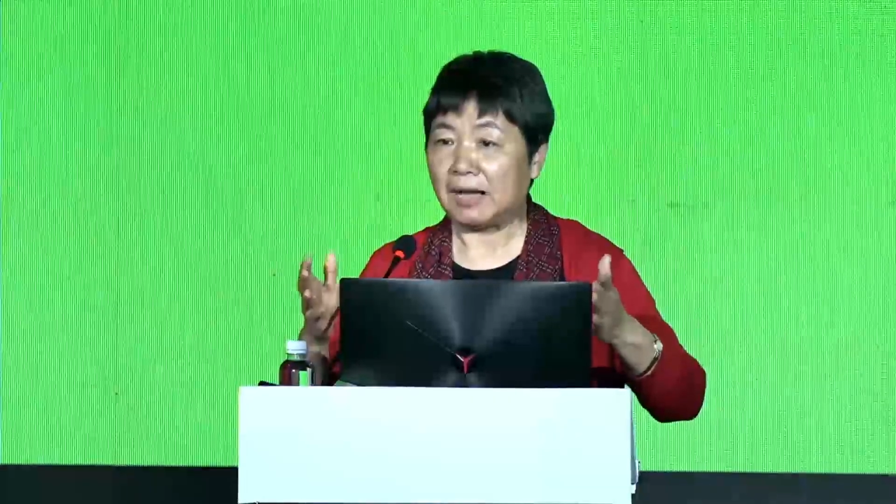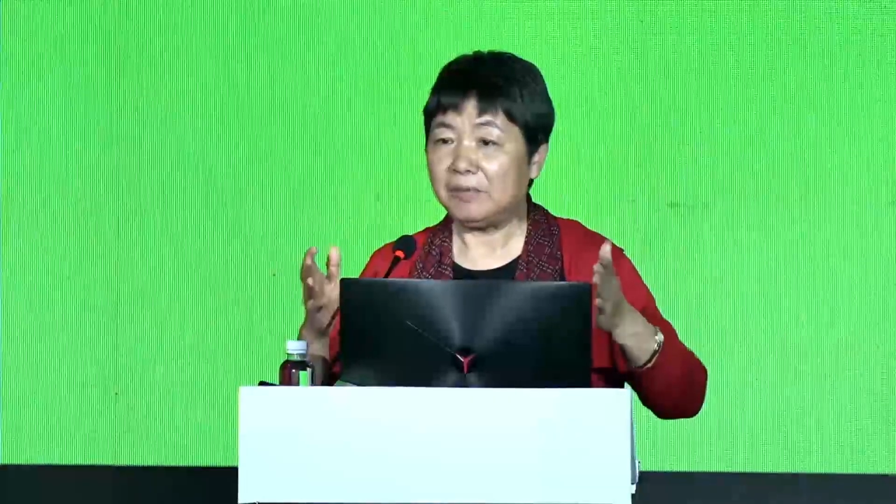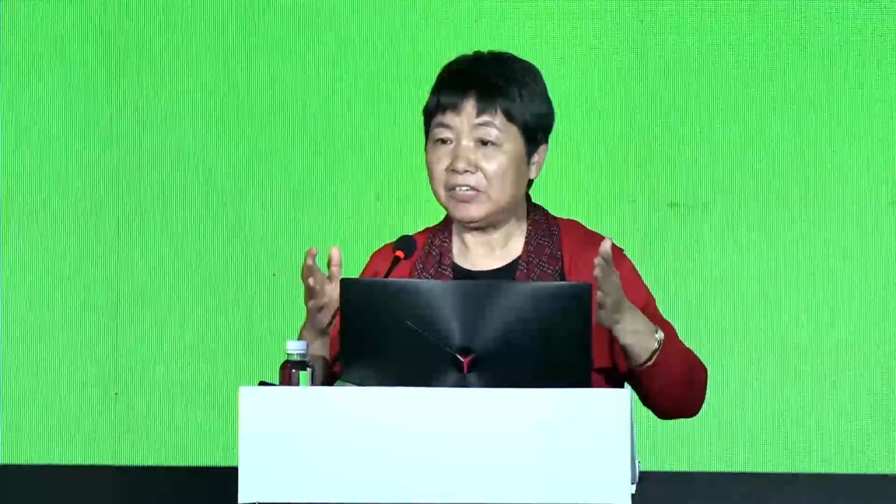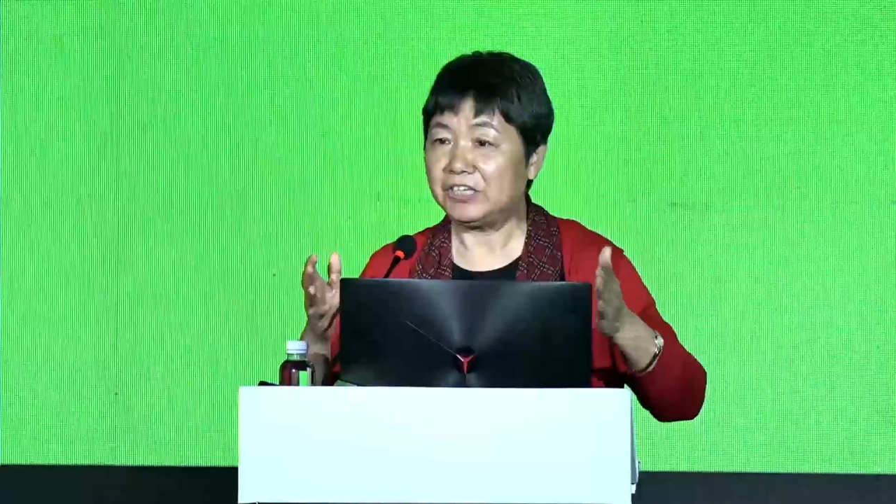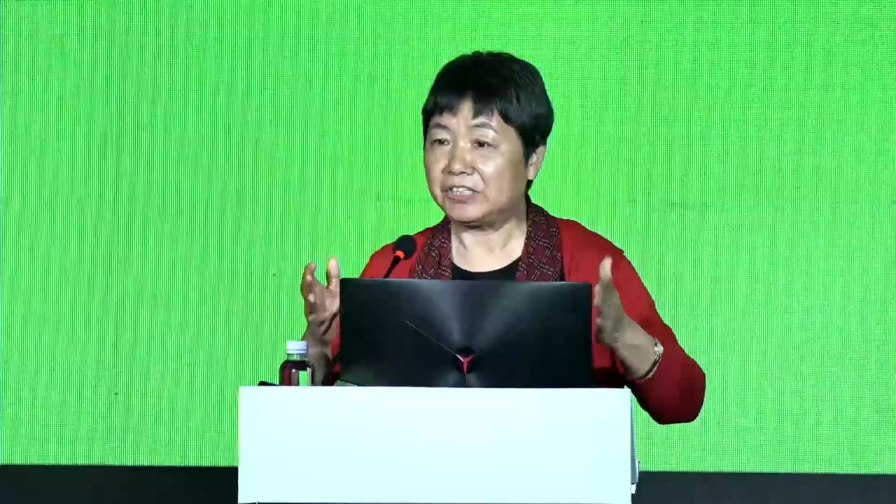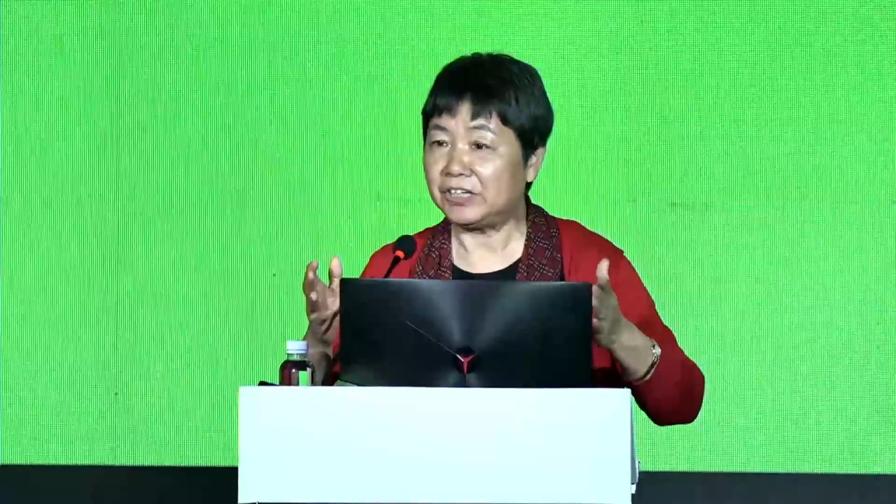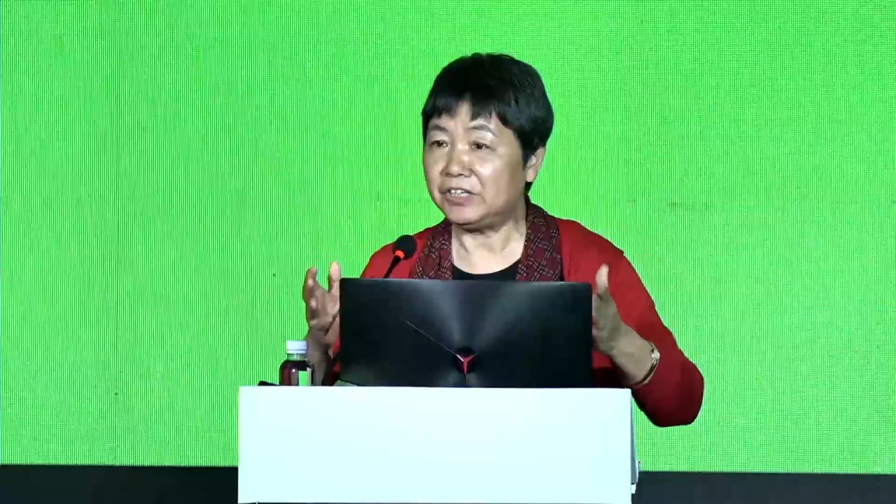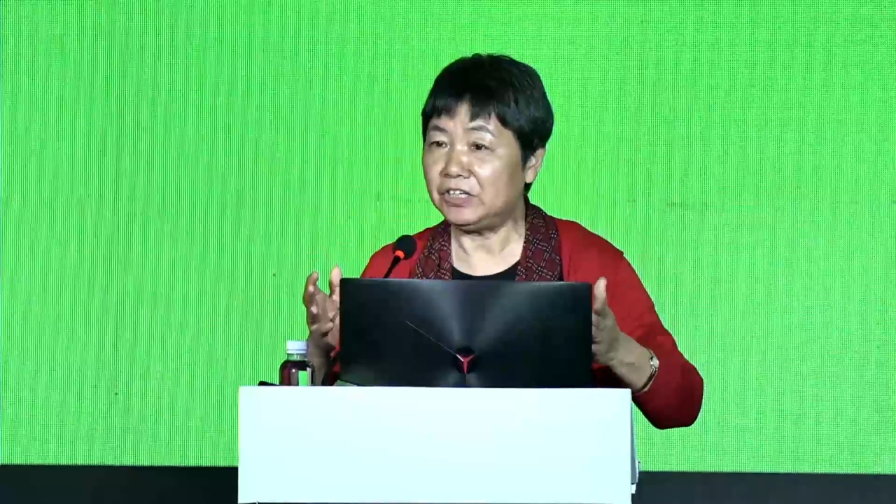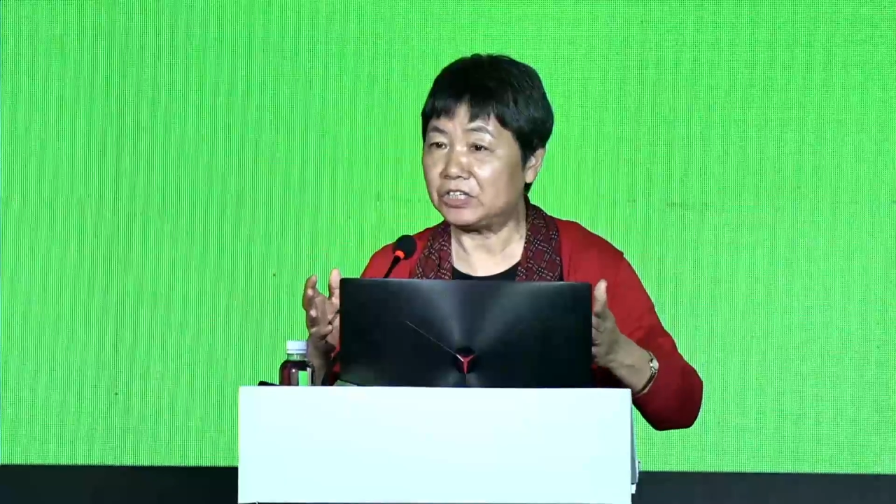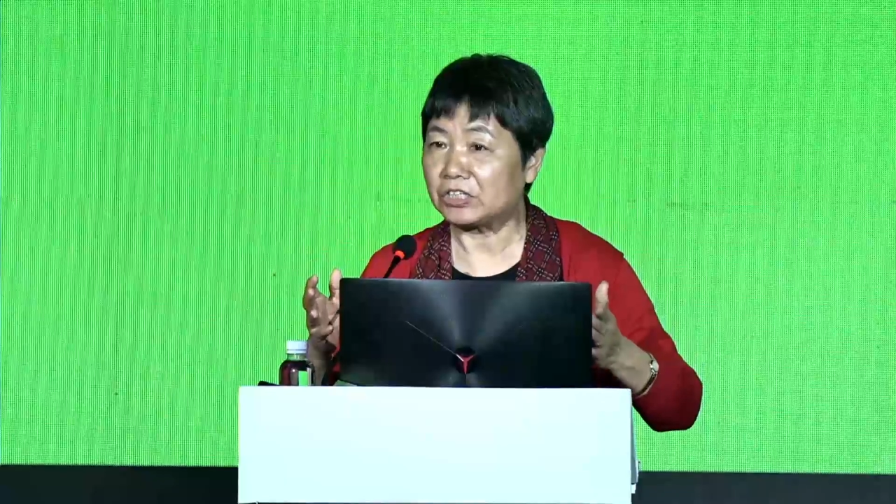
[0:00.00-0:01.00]
Parents
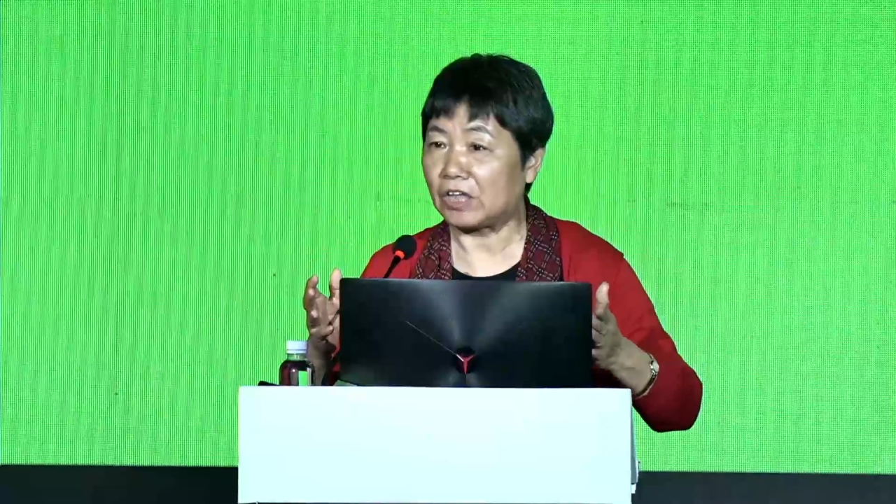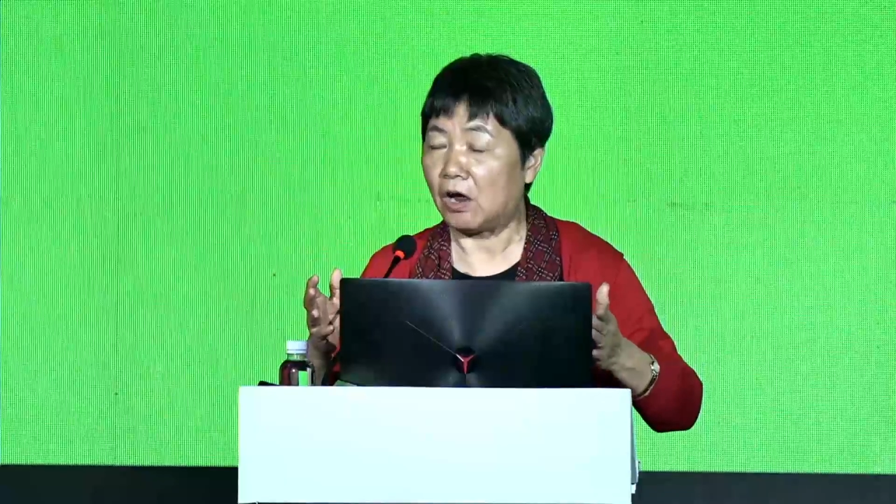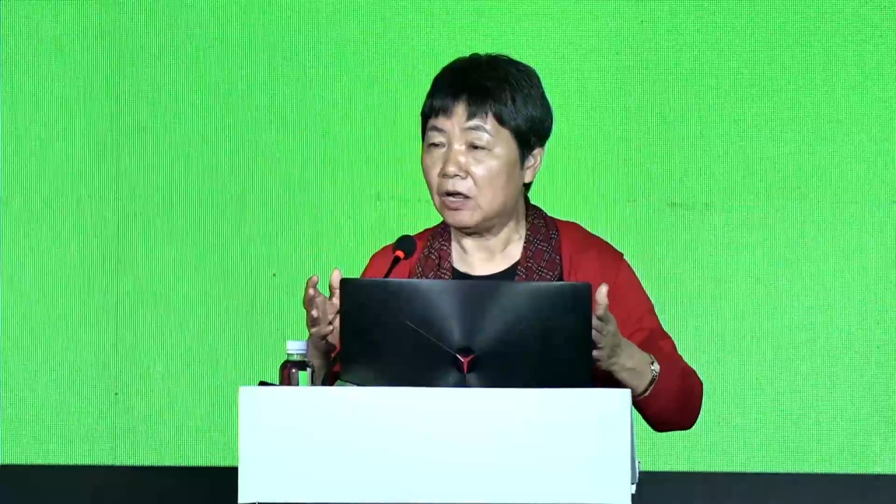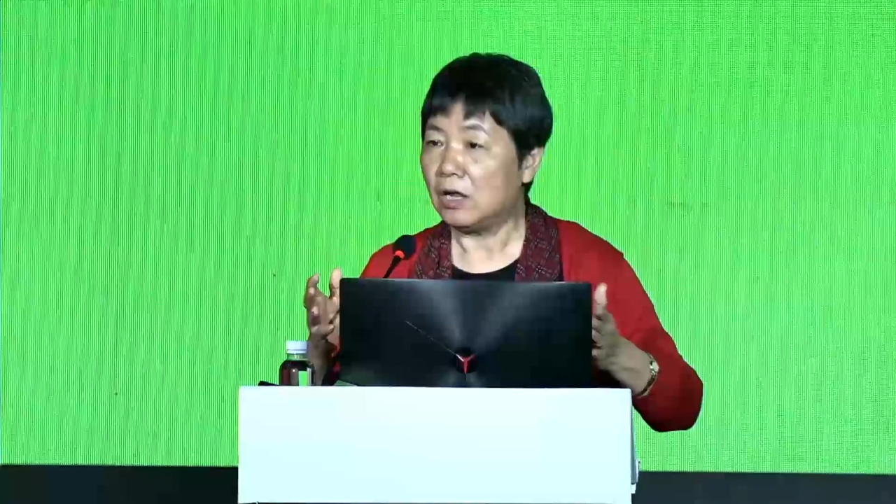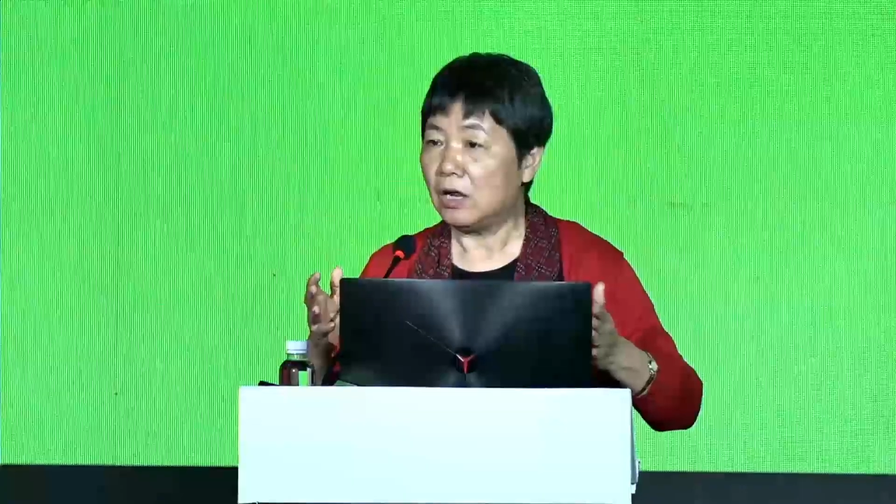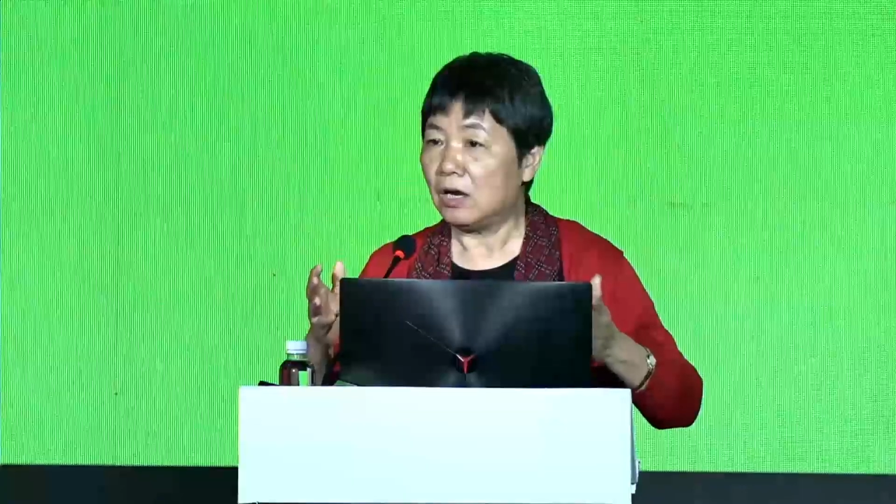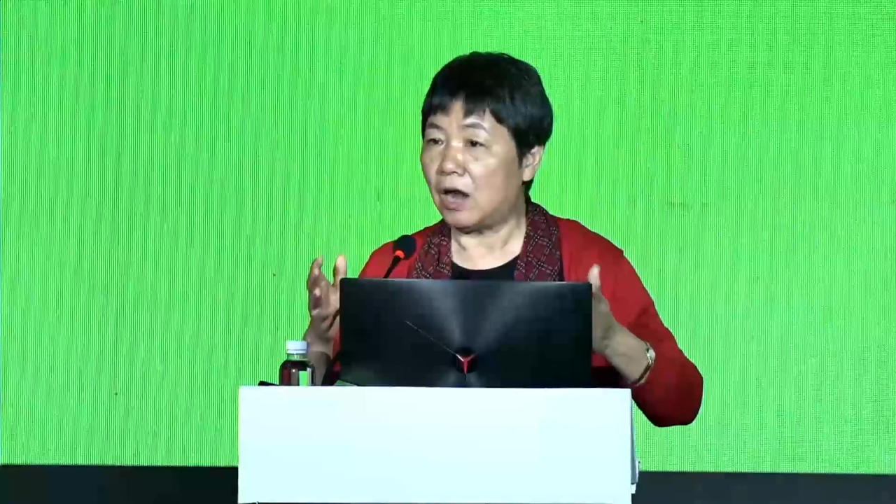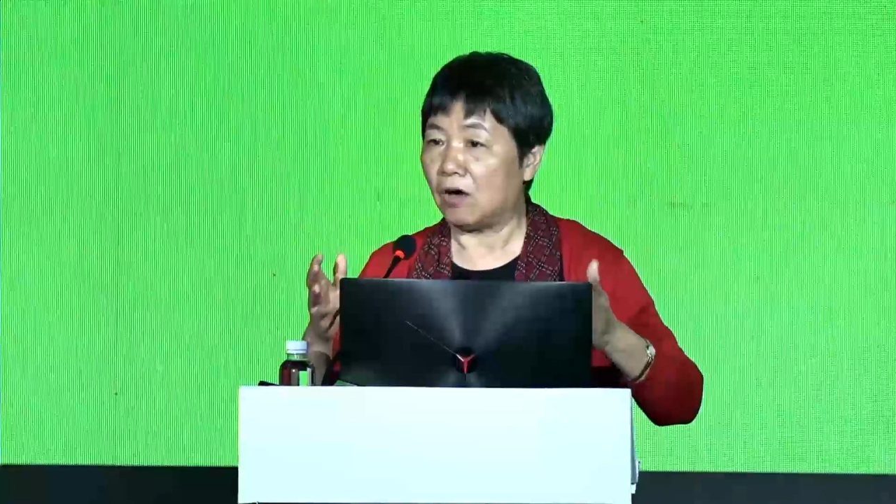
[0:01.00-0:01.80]
became great